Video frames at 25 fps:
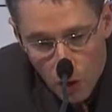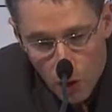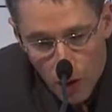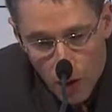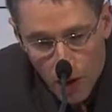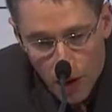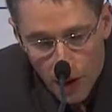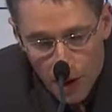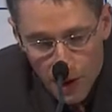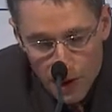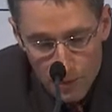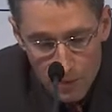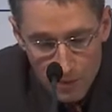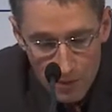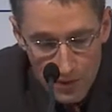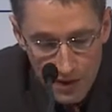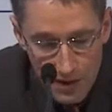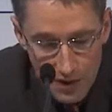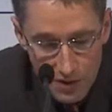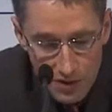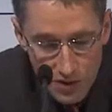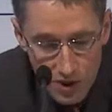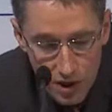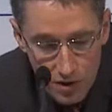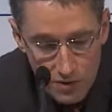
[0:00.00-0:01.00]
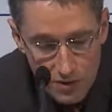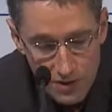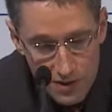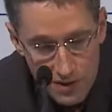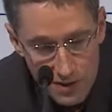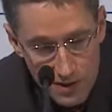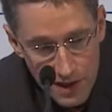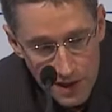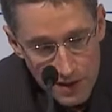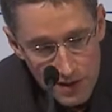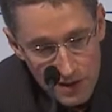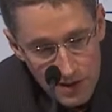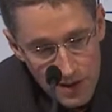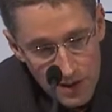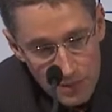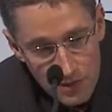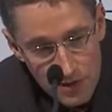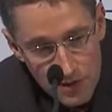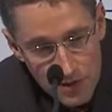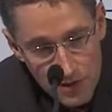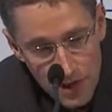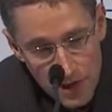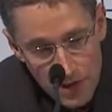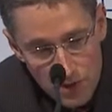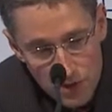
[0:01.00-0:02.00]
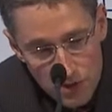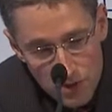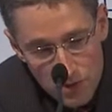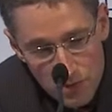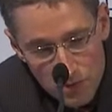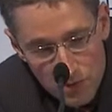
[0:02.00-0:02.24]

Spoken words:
I mean, he chose instead to keep the tension,